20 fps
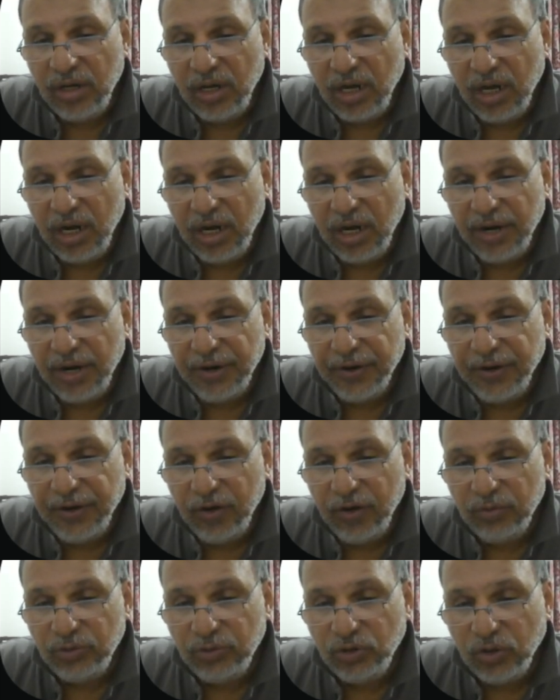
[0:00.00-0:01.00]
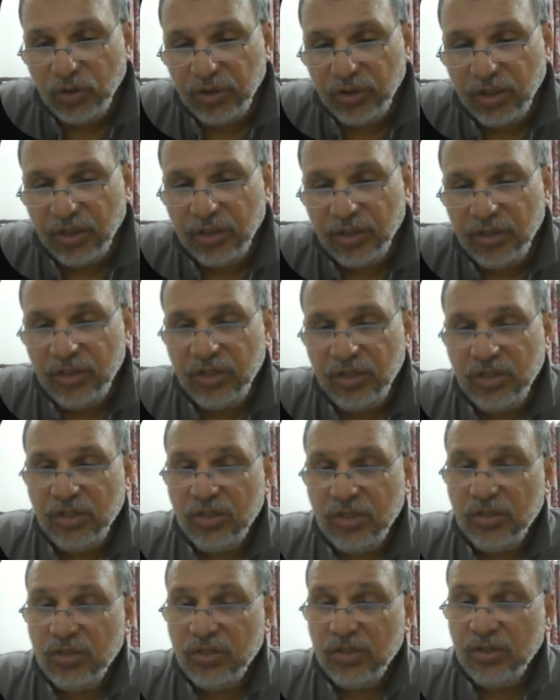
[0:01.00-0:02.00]
R cube. So the
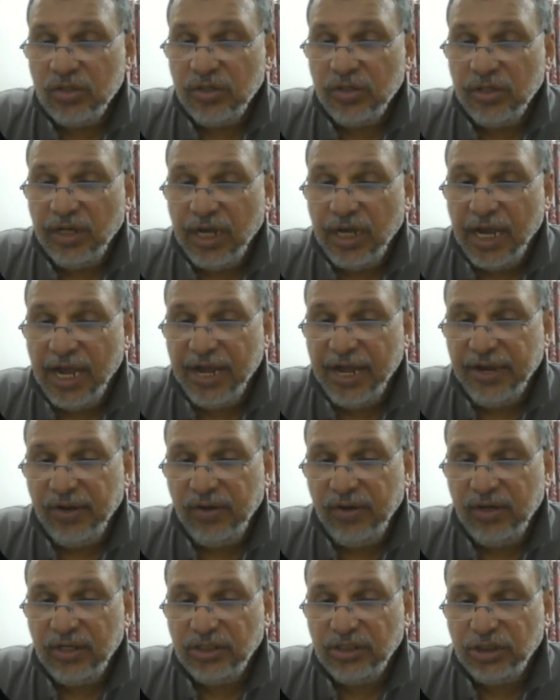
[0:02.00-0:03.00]
angular